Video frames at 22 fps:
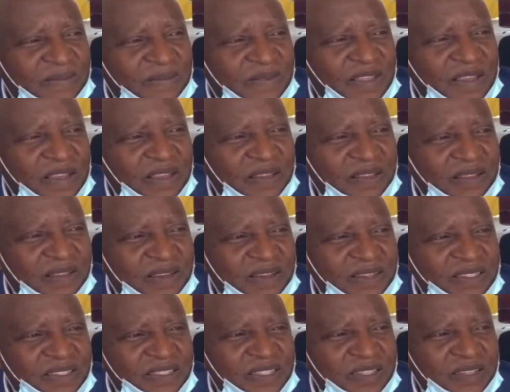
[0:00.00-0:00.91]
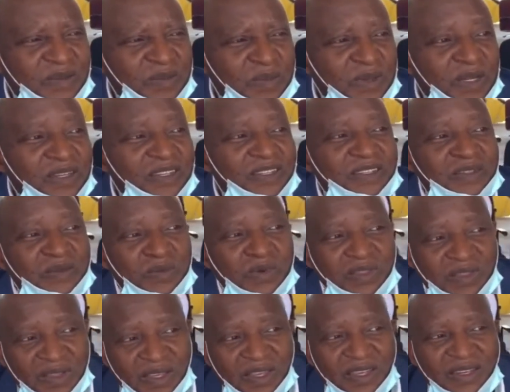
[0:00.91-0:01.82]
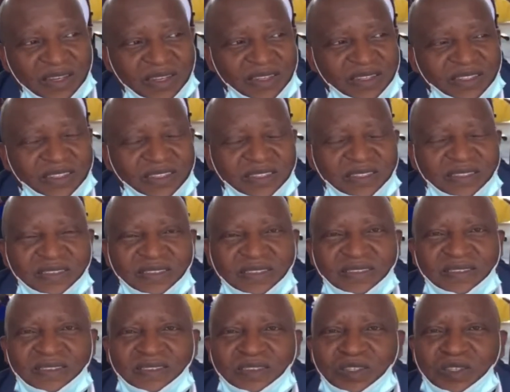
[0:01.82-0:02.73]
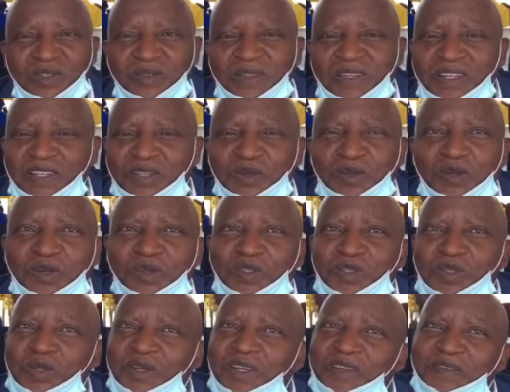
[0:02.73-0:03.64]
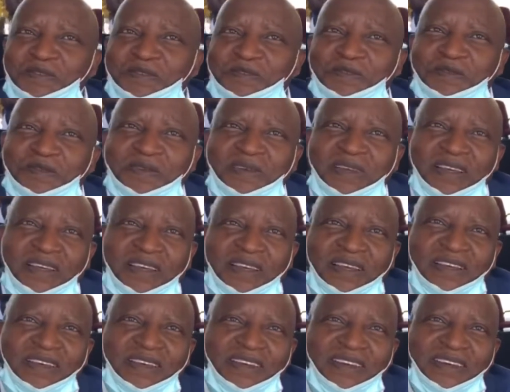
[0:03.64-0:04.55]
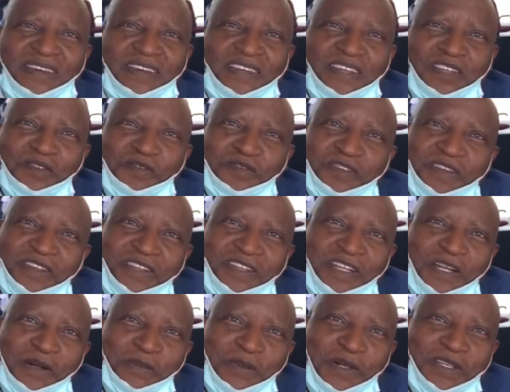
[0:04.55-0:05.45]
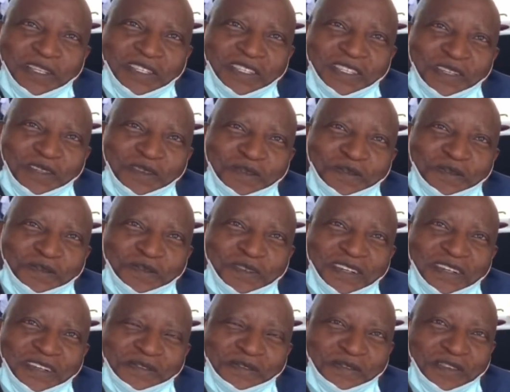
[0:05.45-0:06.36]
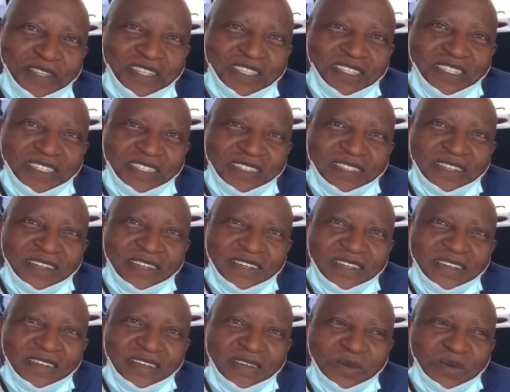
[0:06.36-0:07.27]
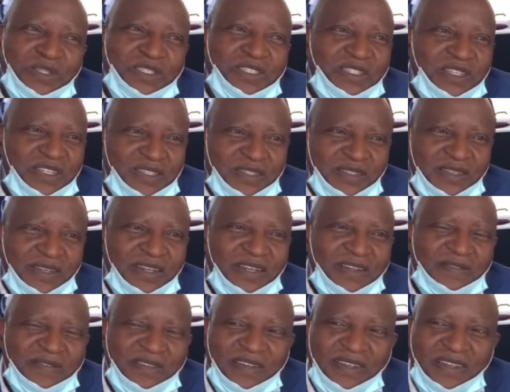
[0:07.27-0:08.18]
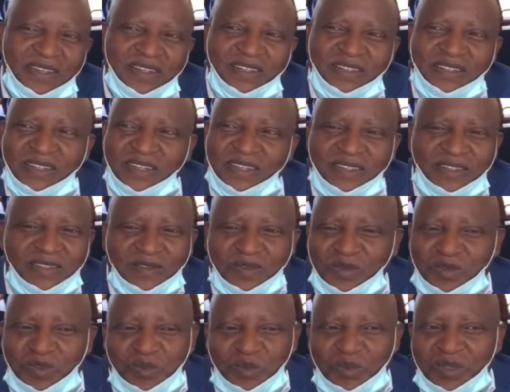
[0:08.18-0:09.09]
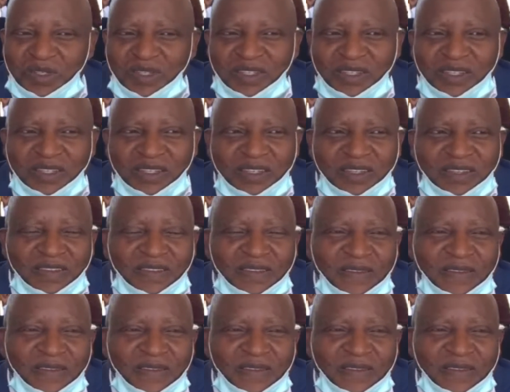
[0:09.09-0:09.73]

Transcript: in the region, but within it you also have infinite capacity of fish, which, as the governor has said, could be